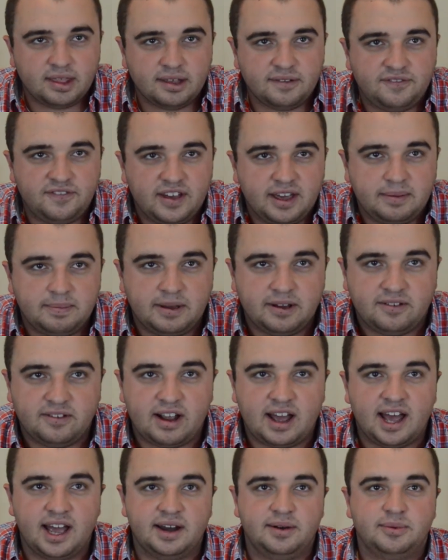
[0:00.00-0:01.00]
Figment
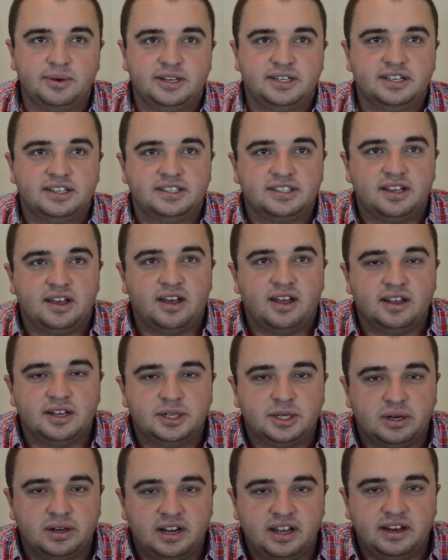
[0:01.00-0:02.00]
ride, which is called
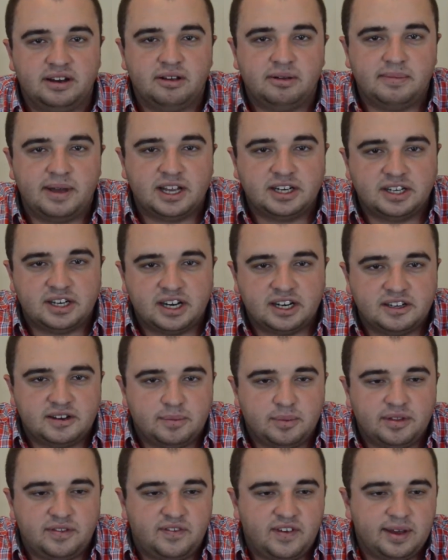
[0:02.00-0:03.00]
Journey into
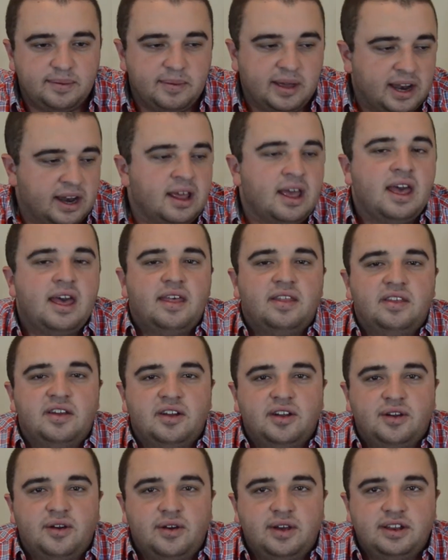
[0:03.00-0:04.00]
Imagination with Figment.
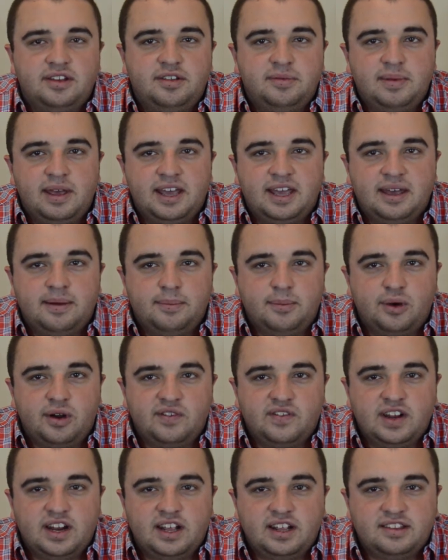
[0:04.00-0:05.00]
They're going to make it more
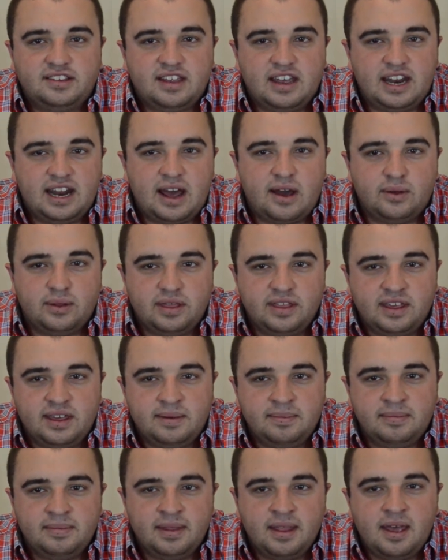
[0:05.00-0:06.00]
of an Inside Out
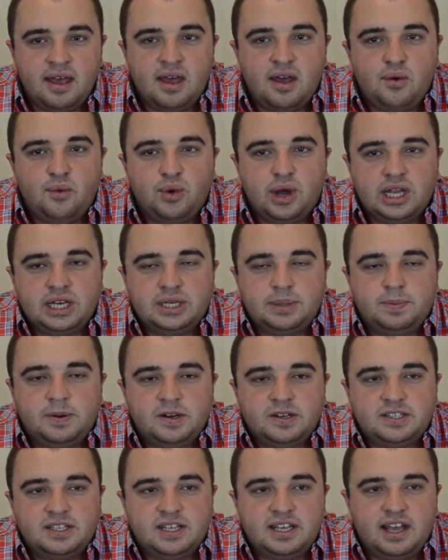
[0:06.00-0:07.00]
theme, which
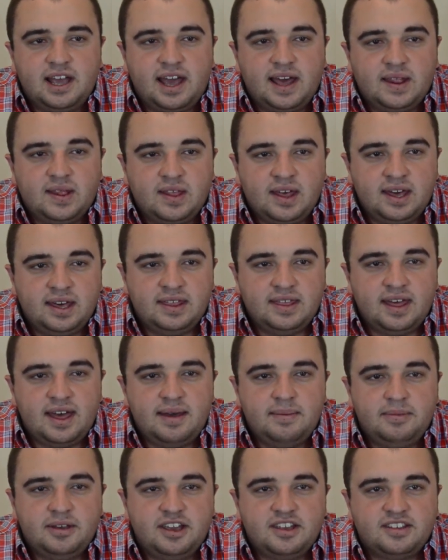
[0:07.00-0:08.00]
personally I like
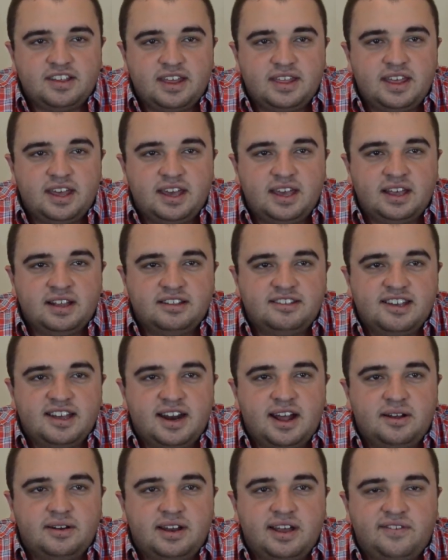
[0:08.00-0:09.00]
that because I think
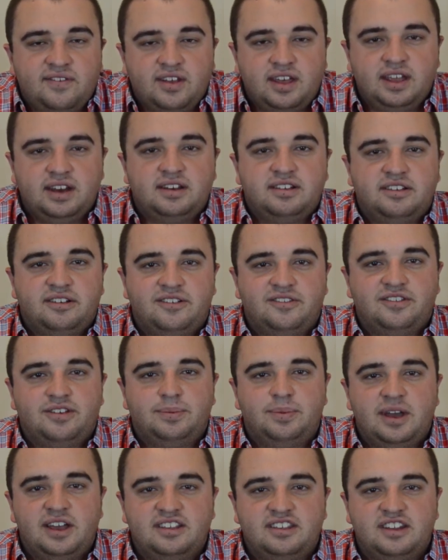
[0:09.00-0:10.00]
Inside Out definitely deserves a
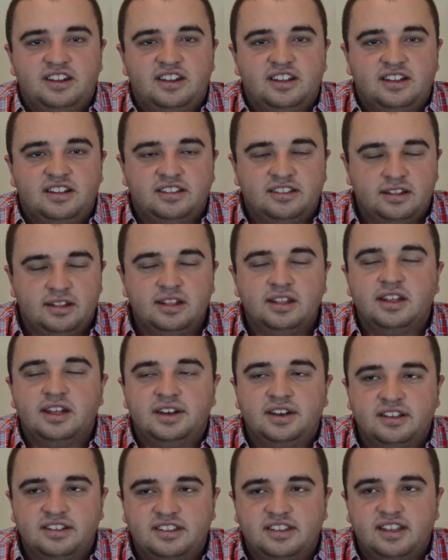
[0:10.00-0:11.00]
place in the
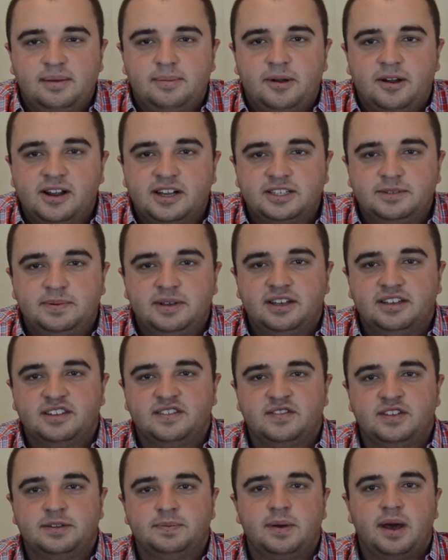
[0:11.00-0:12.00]
Disney parks because
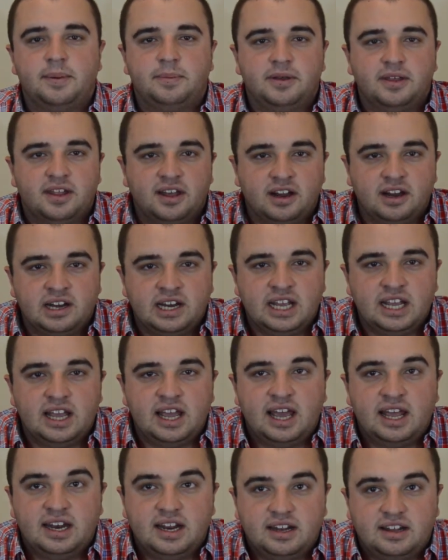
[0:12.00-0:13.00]
of its popularity,
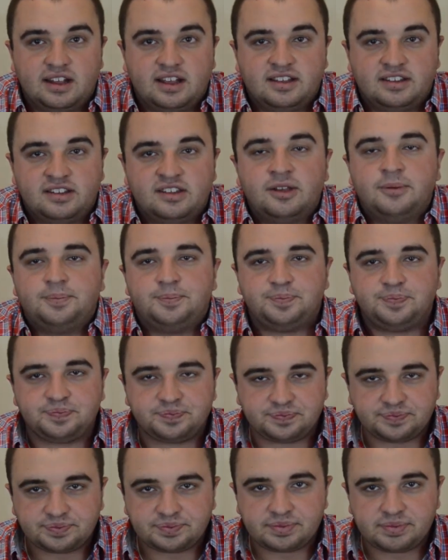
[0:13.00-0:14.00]
and it does,
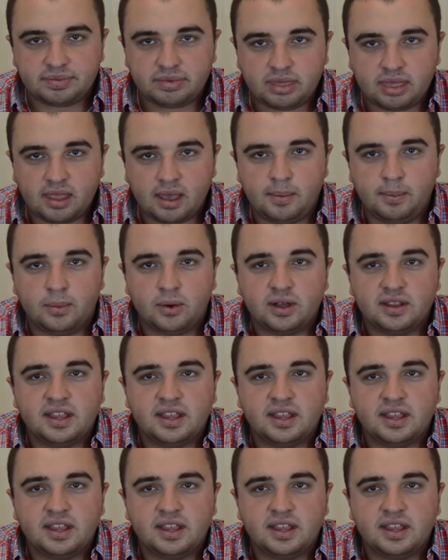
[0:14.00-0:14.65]
more